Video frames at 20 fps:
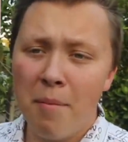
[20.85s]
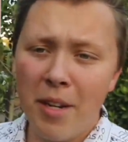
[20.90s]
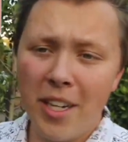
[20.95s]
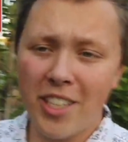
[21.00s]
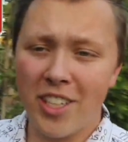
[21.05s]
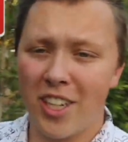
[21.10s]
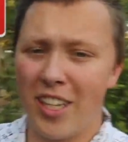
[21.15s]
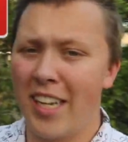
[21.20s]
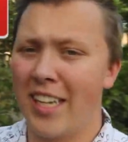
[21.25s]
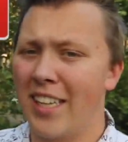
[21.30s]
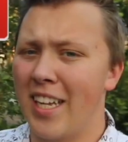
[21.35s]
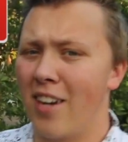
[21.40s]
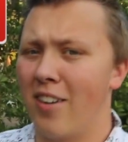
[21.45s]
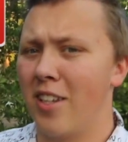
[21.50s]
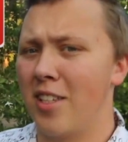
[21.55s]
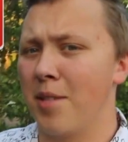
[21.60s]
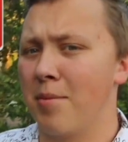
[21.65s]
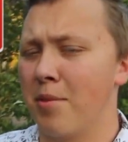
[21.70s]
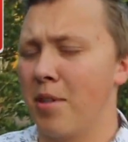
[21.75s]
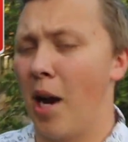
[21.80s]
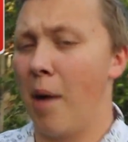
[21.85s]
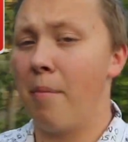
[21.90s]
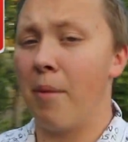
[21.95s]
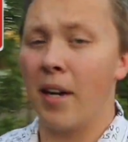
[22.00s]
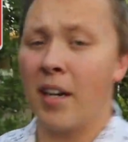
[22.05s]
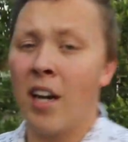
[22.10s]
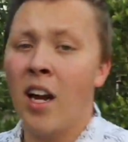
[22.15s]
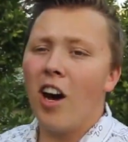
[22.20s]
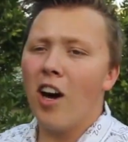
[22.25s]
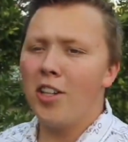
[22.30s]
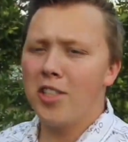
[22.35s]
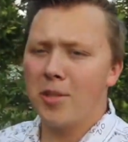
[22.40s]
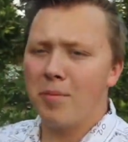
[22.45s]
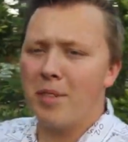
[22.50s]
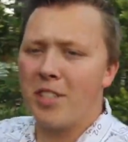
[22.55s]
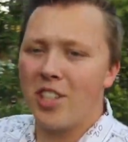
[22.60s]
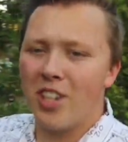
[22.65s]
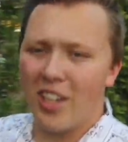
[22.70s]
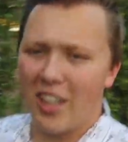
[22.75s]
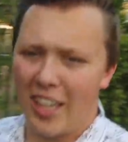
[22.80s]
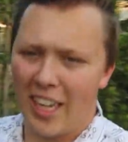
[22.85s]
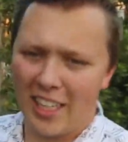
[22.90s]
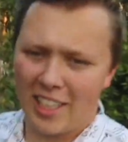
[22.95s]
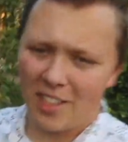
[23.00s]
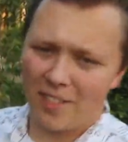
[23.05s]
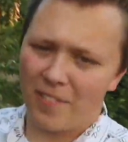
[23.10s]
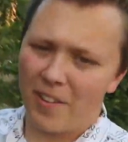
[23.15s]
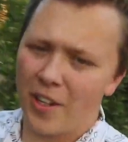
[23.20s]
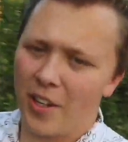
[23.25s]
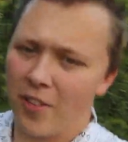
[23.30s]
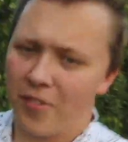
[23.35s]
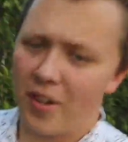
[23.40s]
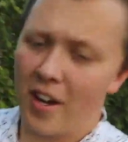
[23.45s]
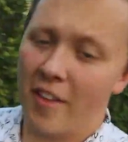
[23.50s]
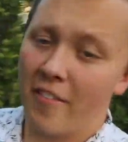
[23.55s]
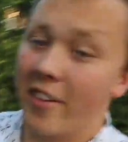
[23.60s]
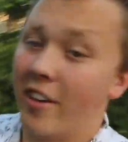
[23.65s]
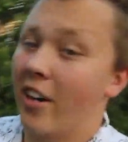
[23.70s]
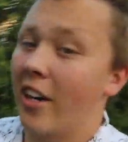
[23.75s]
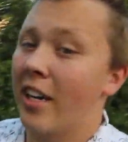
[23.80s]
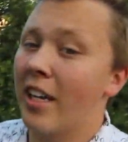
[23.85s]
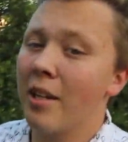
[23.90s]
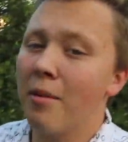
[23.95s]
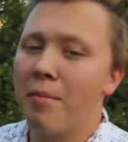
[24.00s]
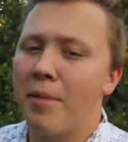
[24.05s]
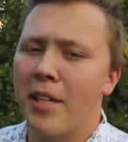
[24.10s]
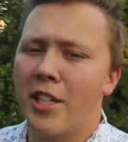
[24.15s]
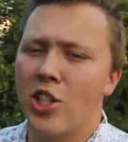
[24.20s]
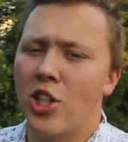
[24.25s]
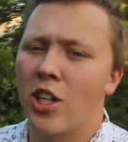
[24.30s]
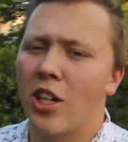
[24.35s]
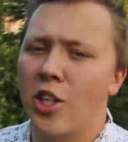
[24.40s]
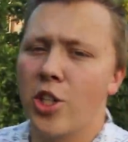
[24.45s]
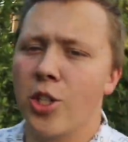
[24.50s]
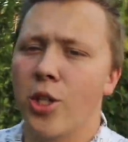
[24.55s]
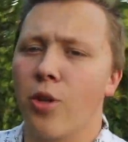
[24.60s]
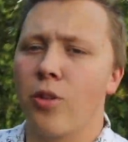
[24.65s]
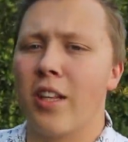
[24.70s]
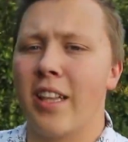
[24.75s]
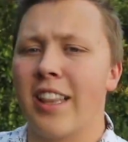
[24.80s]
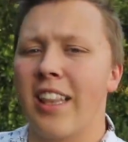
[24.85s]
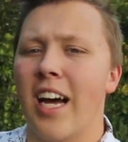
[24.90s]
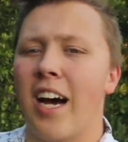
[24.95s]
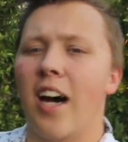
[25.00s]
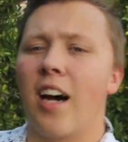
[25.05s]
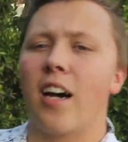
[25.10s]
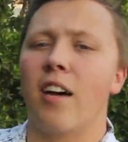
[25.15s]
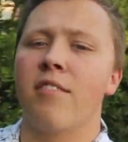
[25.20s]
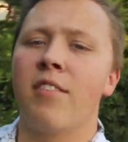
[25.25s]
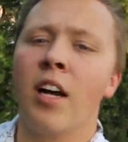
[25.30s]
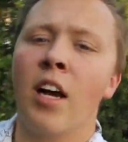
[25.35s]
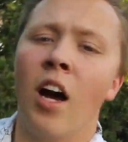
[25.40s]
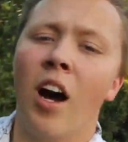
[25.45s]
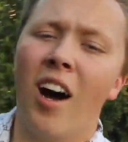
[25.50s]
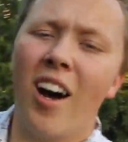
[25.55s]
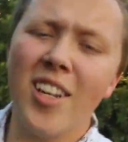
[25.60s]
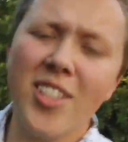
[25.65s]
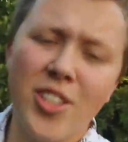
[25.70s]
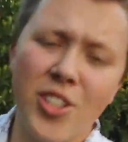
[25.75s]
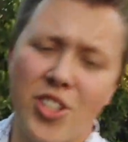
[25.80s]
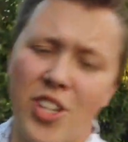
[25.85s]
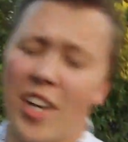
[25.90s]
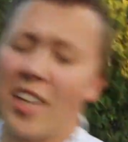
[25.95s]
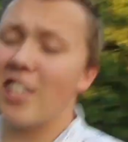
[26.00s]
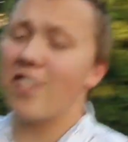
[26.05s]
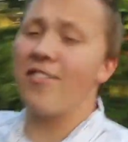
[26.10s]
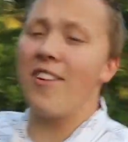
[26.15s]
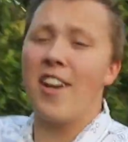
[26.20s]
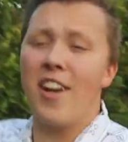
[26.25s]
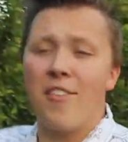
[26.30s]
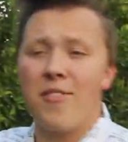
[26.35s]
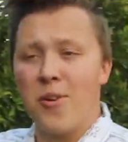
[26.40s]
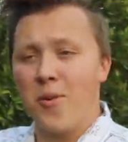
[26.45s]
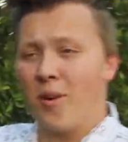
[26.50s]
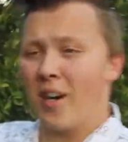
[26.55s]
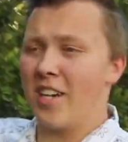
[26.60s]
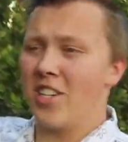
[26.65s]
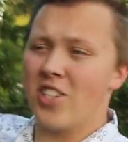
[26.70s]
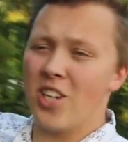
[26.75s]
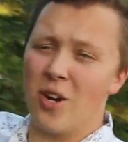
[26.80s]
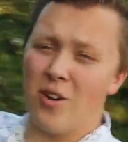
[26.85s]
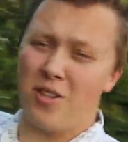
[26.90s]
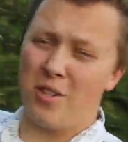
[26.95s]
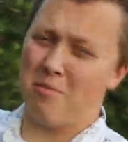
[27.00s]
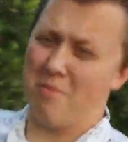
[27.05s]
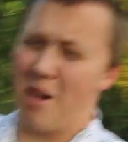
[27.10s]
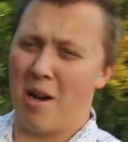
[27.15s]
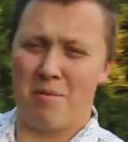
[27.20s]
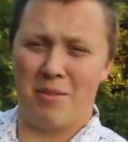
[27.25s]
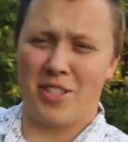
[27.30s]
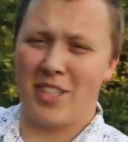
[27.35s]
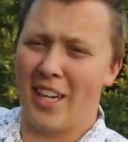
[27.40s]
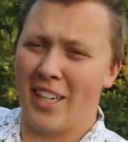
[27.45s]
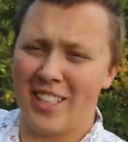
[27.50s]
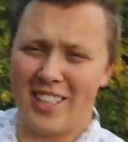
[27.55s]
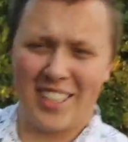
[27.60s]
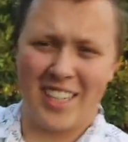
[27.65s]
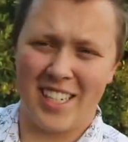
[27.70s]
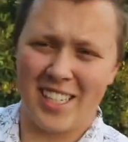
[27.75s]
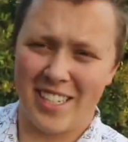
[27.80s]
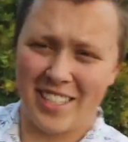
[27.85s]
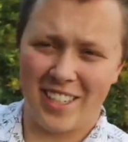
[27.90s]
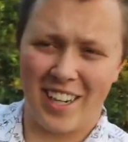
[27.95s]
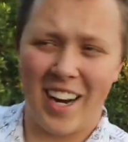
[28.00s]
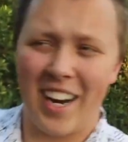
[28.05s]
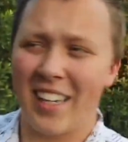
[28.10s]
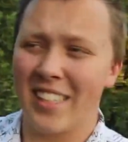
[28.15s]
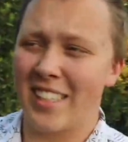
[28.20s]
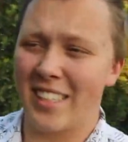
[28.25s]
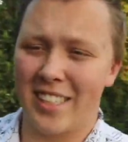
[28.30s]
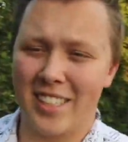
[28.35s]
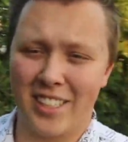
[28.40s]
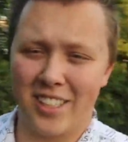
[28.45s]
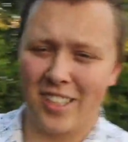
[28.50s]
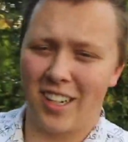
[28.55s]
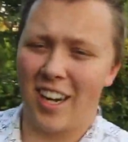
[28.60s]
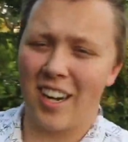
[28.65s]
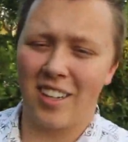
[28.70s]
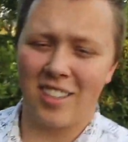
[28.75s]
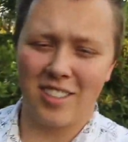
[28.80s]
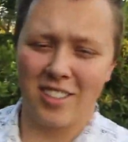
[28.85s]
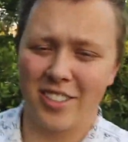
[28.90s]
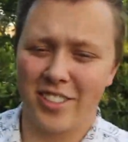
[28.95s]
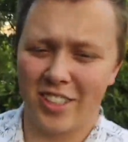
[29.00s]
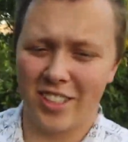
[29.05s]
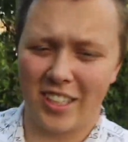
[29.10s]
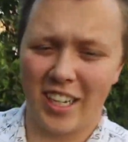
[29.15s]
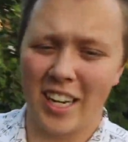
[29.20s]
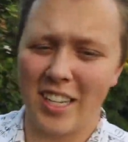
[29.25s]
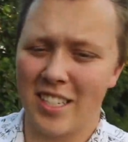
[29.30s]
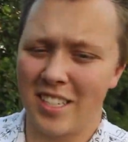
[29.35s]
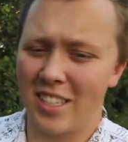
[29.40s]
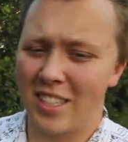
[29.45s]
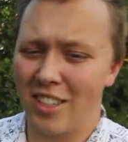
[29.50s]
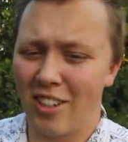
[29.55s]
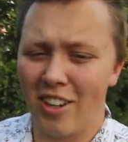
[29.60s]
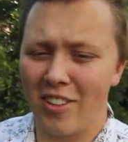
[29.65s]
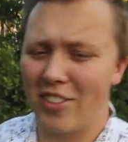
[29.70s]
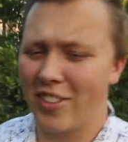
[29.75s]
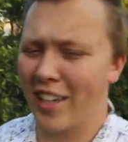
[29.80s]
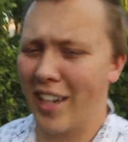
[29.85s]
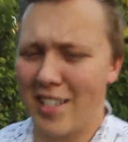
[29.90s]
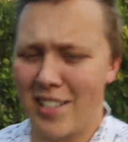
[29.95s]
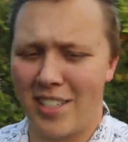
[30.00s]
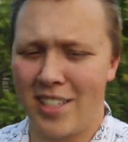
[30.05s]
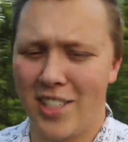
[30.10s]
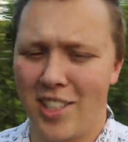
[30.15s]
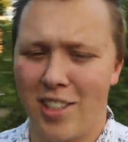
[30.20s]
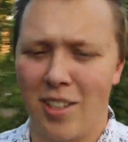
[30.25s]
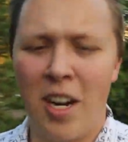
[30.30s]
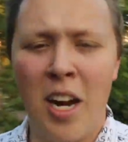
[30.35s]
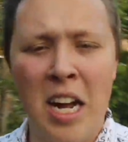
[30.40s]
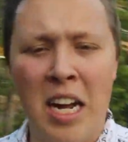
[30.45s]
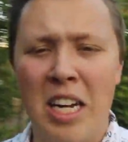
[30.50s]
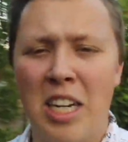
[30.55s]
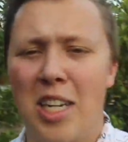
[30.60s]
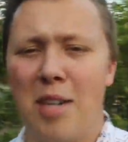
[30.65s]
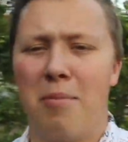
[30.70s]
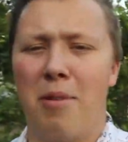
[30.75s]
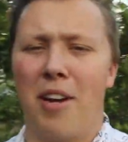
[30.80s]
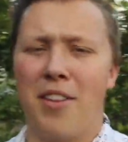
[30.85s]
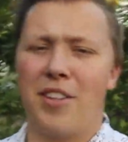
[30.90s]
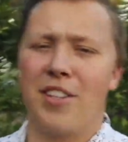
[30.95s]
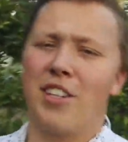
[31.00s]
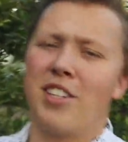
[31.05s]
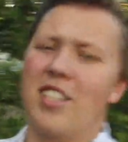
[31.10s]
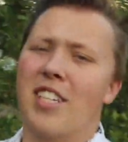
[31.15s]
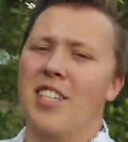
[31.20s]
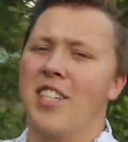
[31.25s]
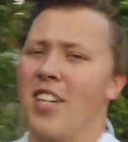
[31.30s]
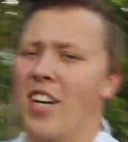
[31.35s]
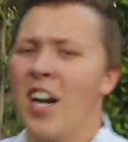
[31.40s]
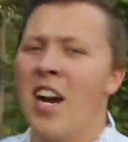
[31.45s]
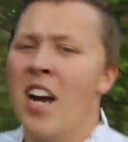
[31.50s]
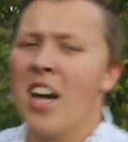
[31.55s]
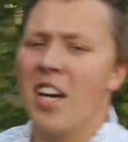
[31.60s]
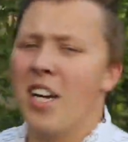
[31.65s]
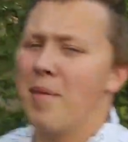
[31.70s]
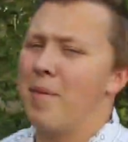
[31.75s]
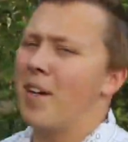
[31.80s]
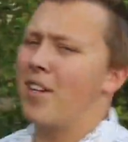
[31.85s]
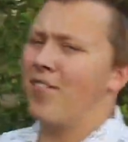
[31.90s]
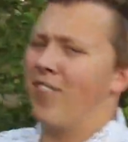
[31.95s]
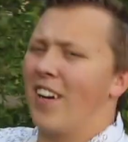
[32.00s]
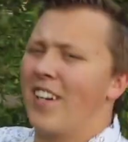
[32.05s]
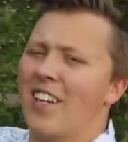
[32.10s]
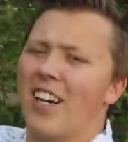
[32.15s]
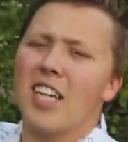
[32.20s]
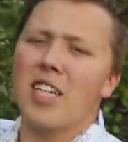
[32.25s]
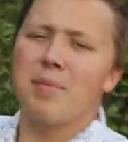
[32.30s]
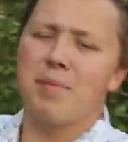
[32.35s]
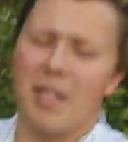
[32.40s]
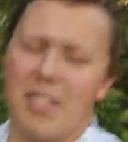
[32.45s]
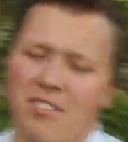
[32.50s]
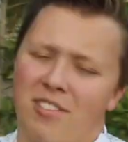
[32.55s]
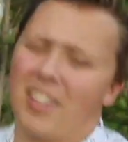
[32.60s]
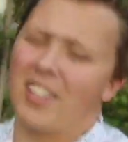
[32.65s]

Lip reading: be sure to hit that red subscribe button. Also, be sure to like this video if you haven't already, and be sure to show the love. Also, share this video if you want. Share it with your moms, your dad, your cousins, your aunties, your uncles, your cousins, your other cousins, your brother, your sister, your best friend, your ex-best